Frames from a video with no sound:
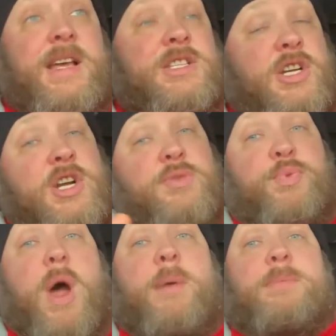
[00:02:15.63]
It's a good
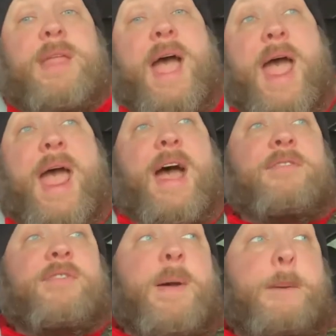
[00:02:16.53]
problem to
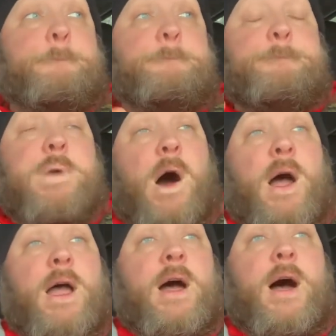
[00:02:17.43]
have,
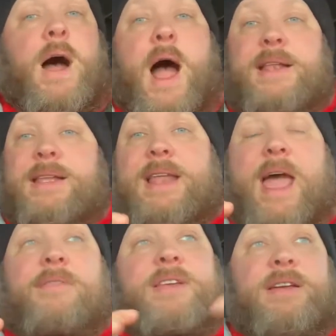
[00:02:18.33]
but I didn't
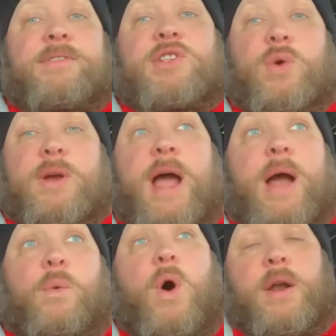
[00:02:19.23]
have the inventory
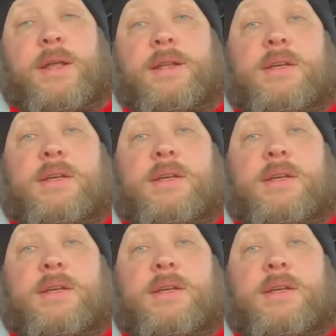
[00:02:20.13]
I wanted.